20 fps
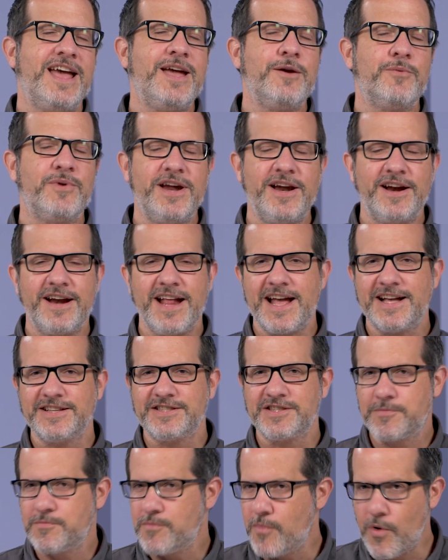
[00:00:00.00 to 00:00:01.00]
Hey, we're here to
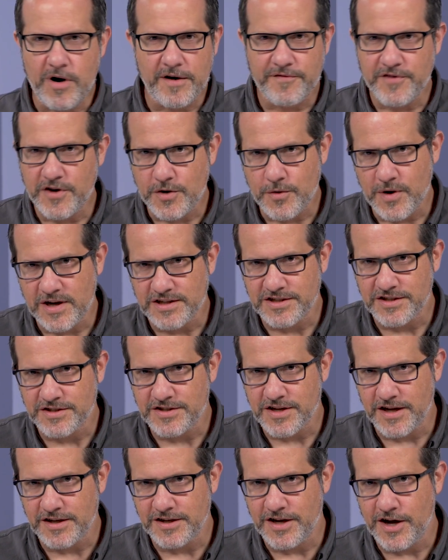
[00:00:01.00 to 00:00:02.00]
answer more of your
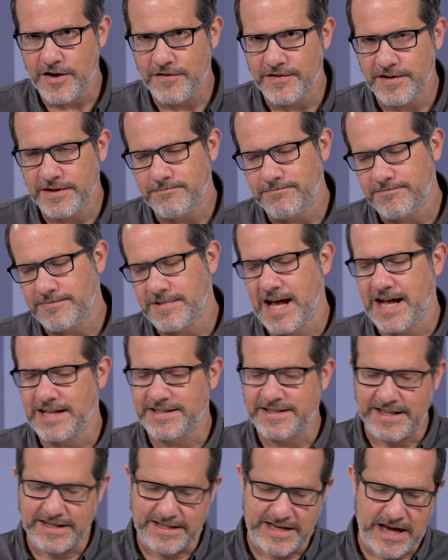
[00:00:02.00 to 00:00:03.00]
questions on COVID.
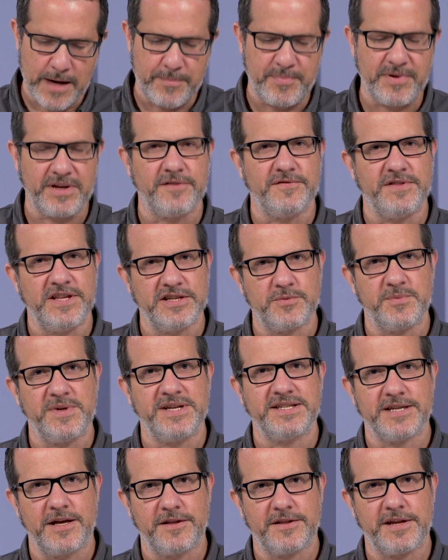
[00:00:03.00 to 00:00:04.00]
That's the topic of this
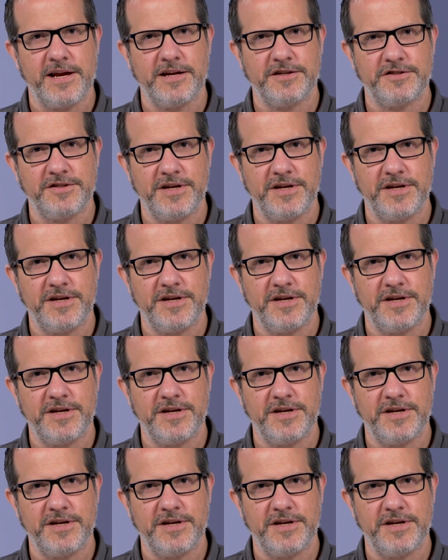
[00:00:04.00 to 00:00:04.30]
week's Healthcare